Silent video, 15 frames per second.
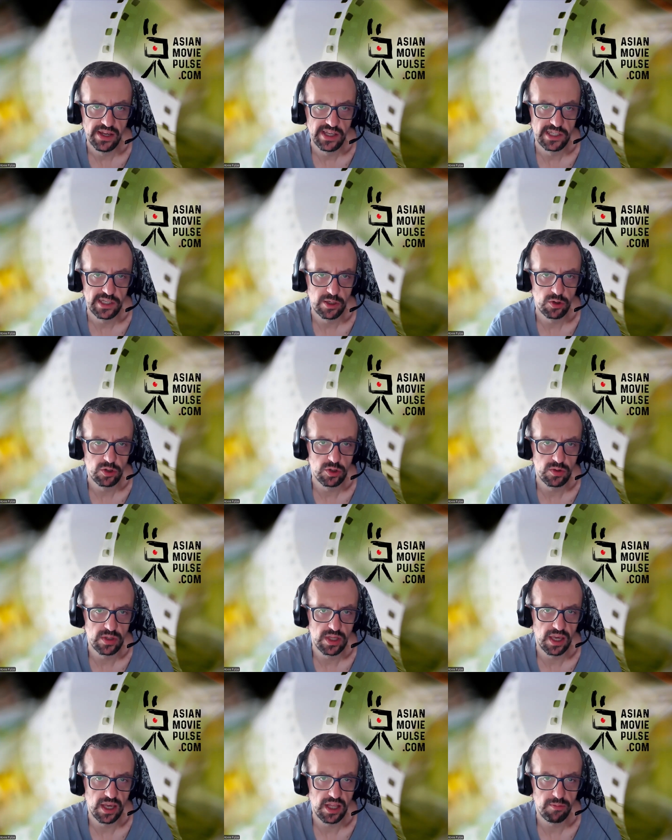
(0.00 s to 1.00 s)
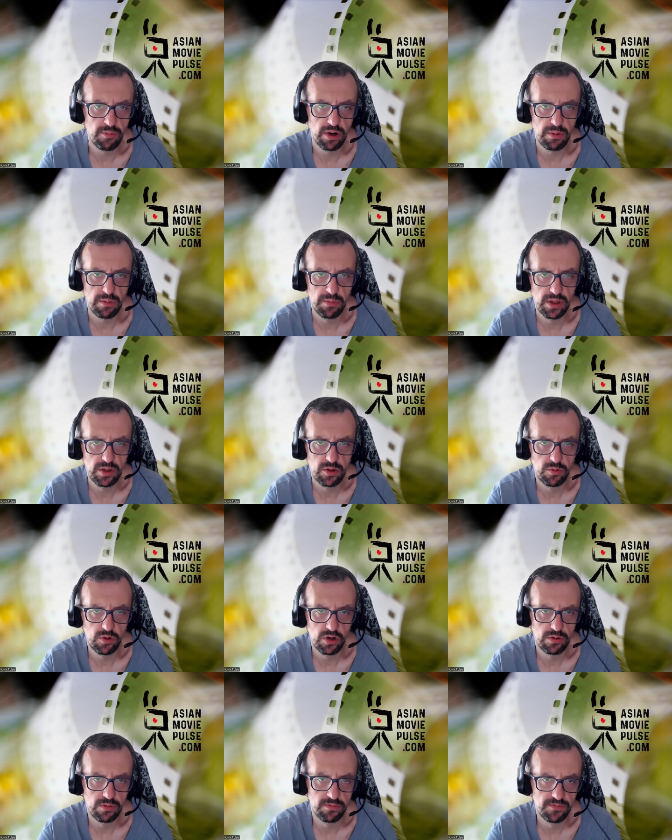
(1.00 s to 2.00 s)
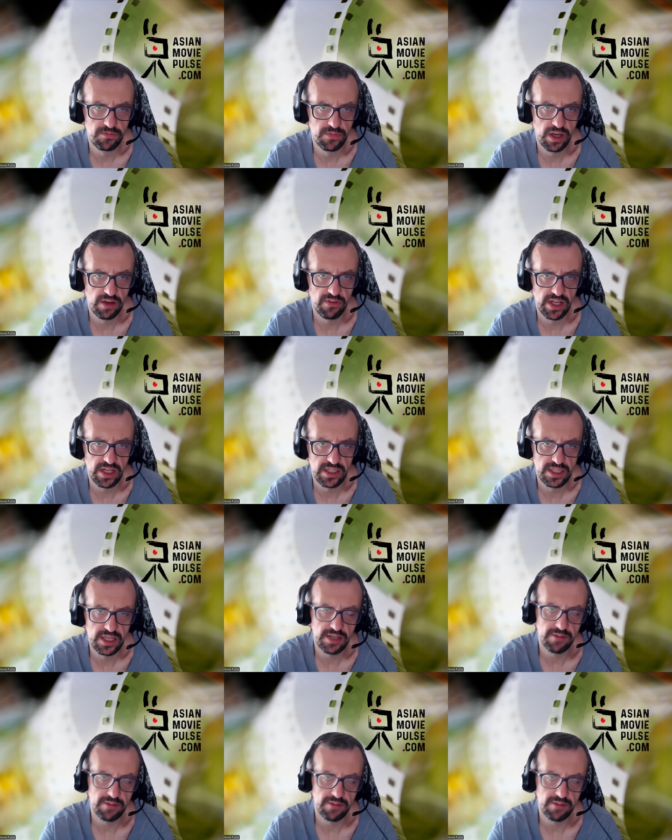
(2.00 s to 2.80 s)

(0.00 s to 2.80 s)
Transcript: See you soon again, probably tomorrow. Have a nice